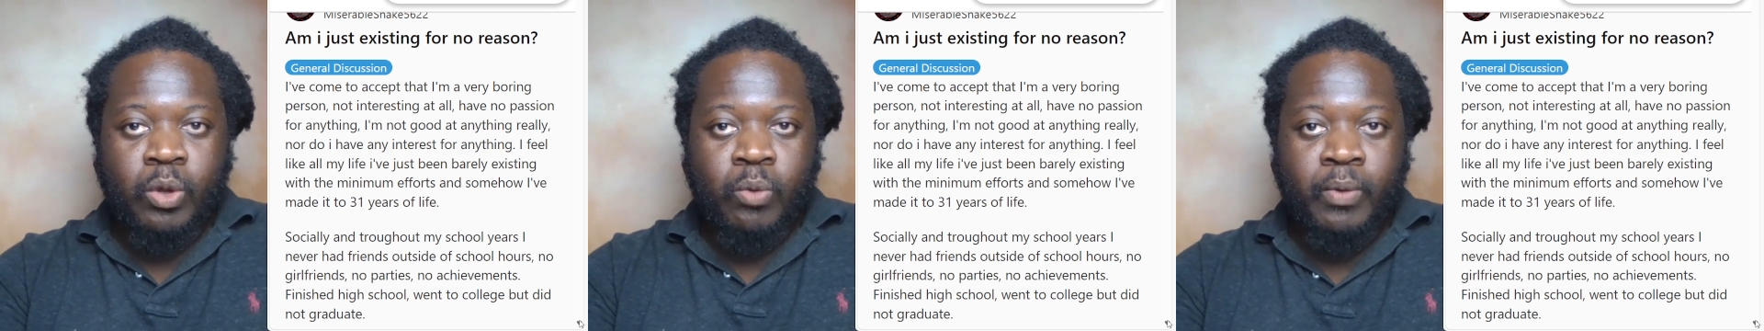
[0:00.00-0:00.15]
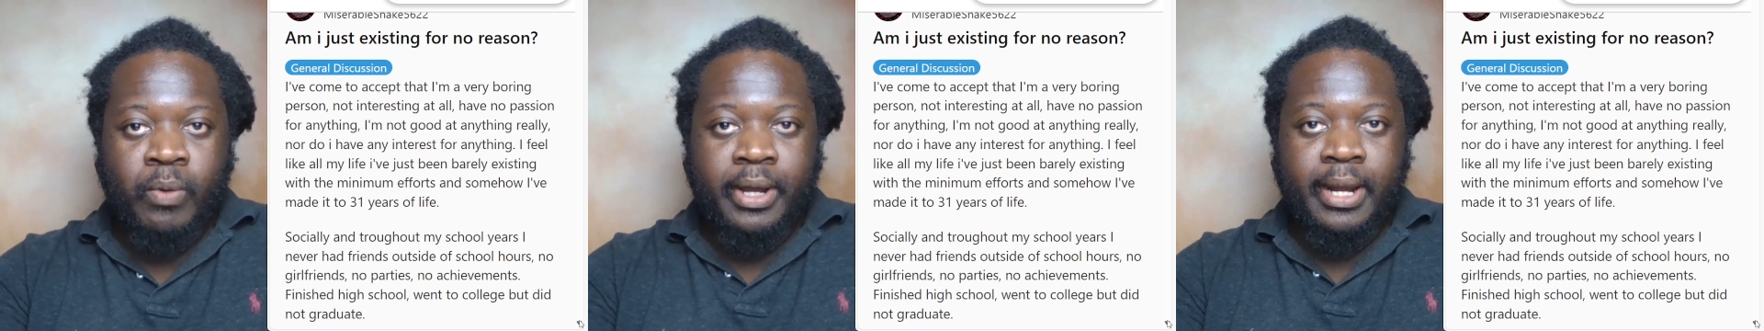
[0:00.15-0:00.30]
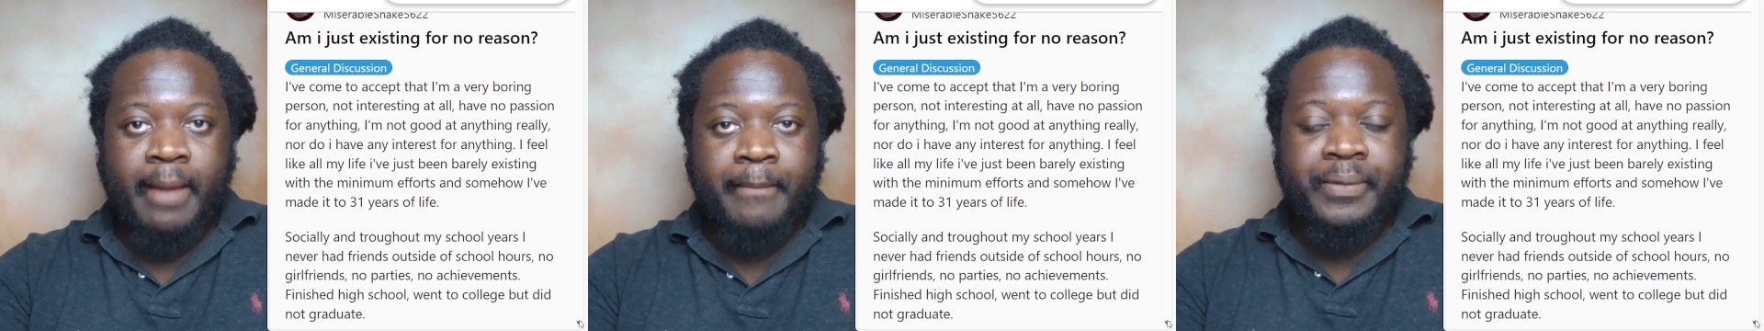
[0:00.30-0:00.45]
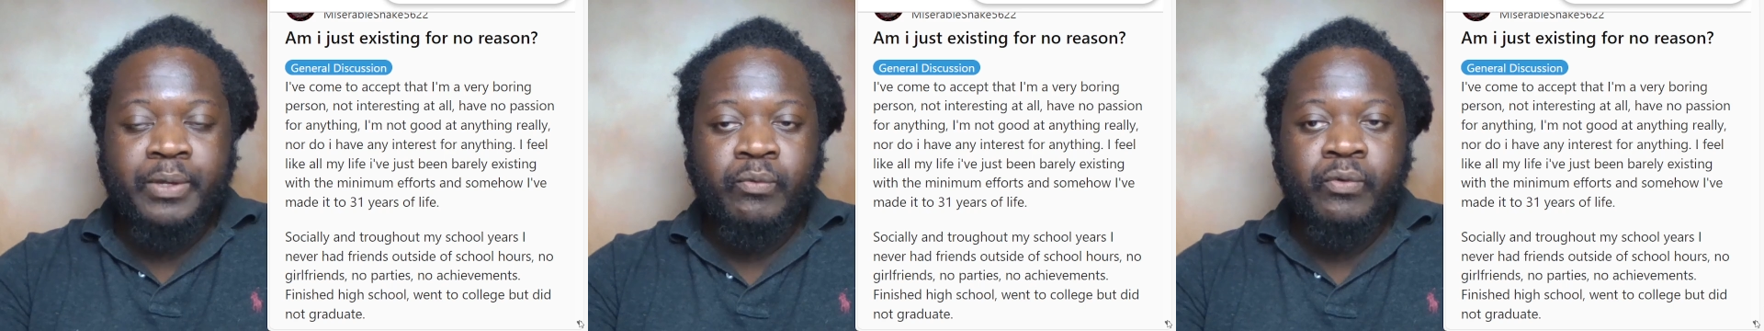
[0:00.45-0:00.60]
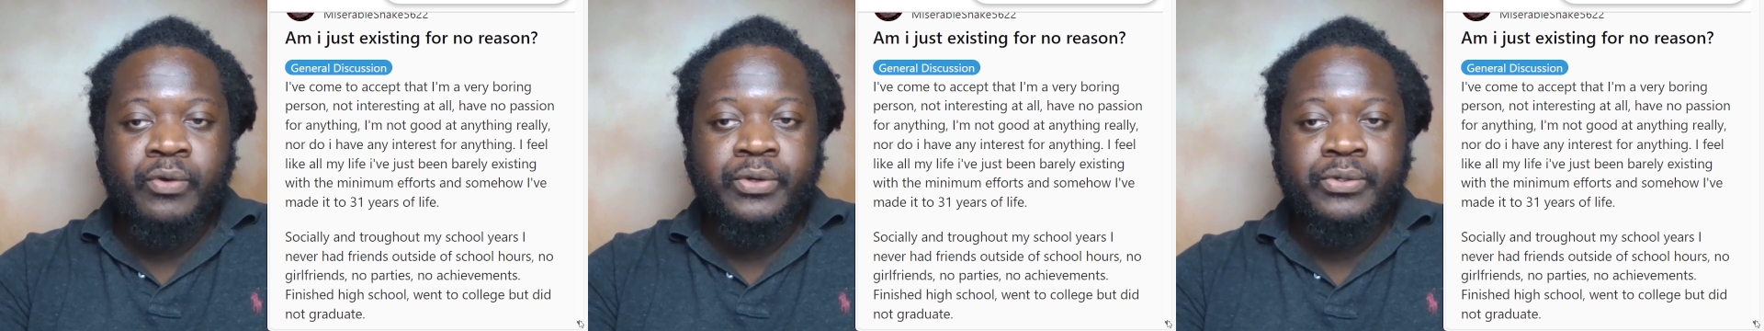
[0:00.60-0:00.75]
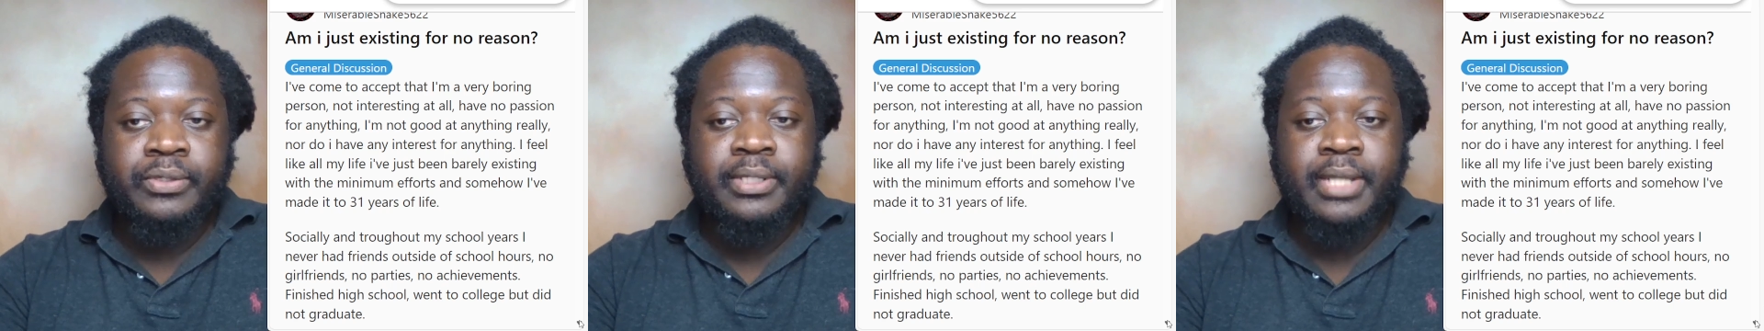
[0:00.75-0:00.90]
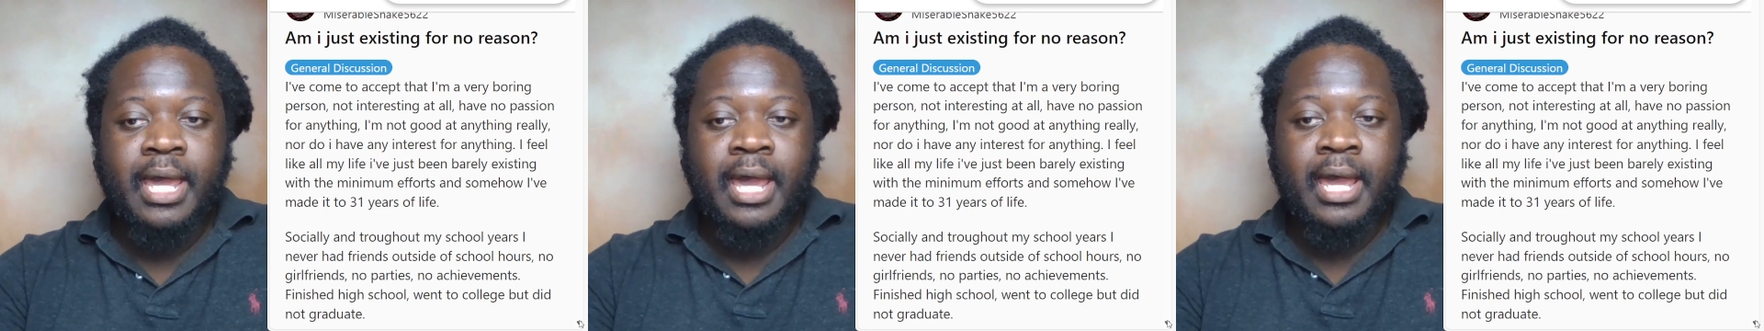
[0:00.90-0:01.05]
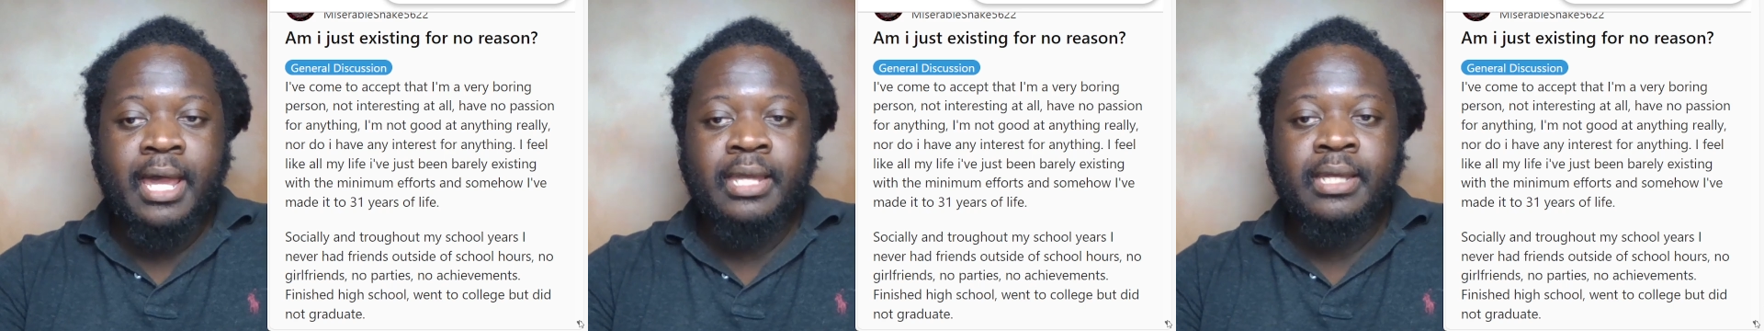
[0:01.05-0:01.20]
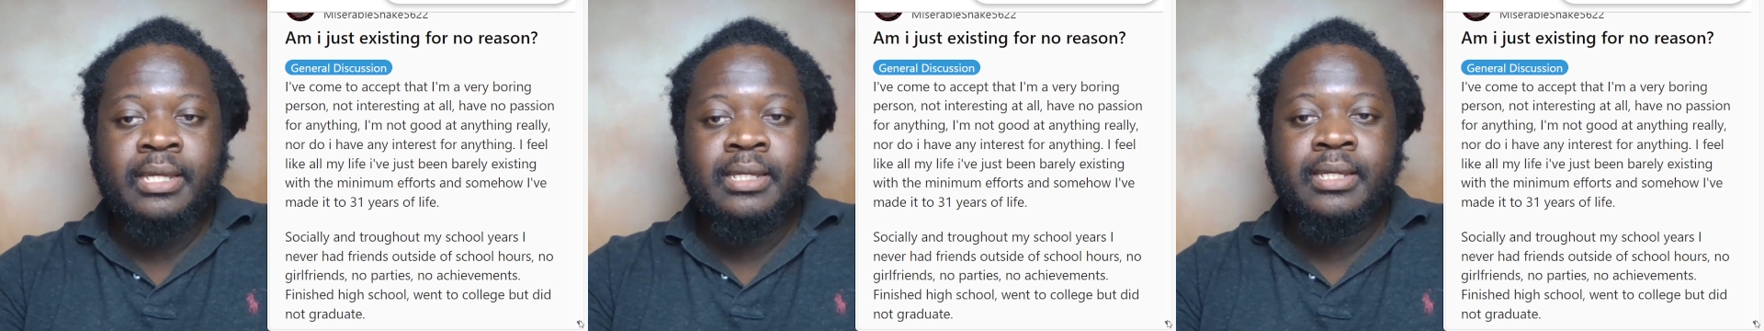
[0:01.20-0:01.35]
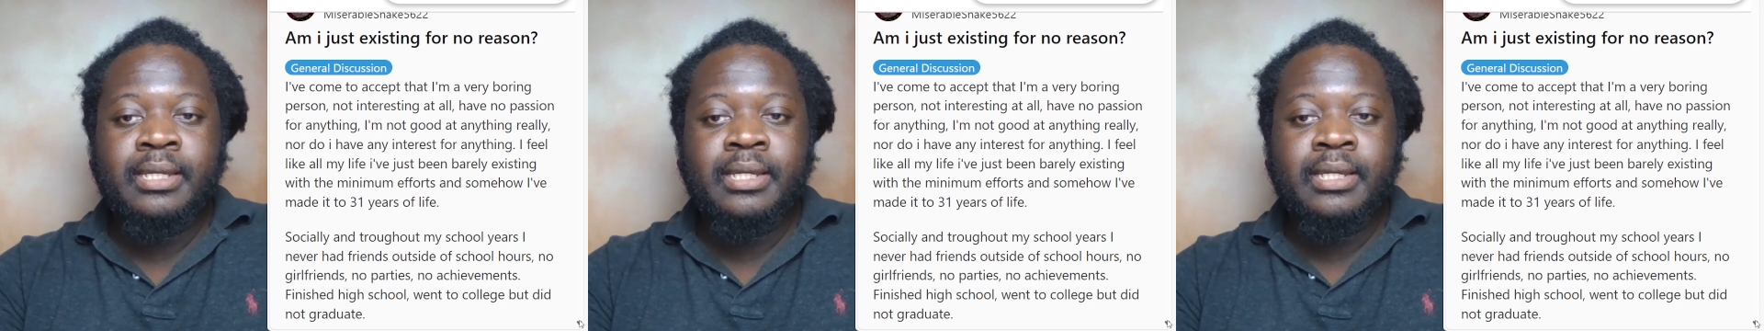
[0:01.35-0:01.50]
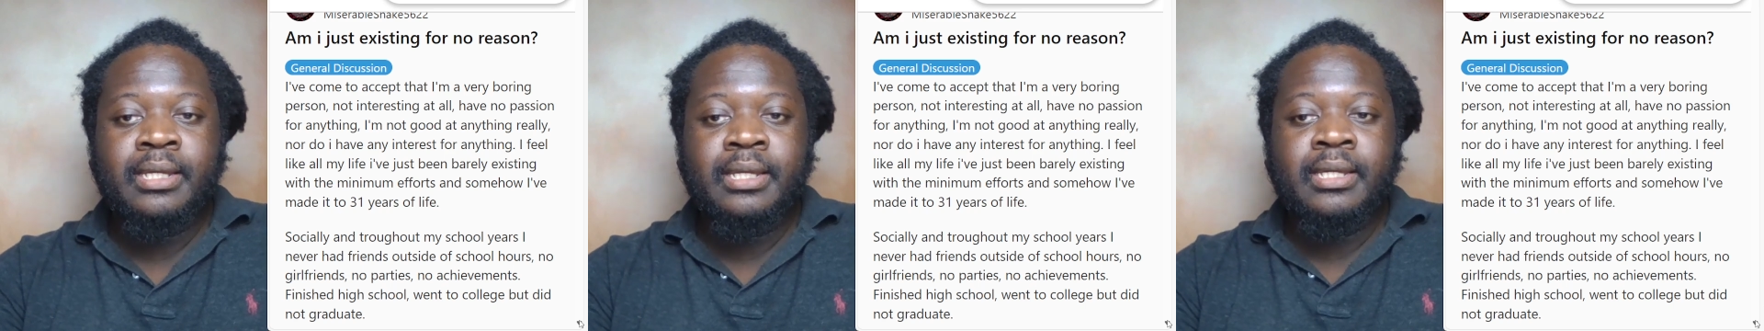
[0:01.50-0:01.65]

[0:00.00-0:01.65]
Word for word: "What happened when you die?"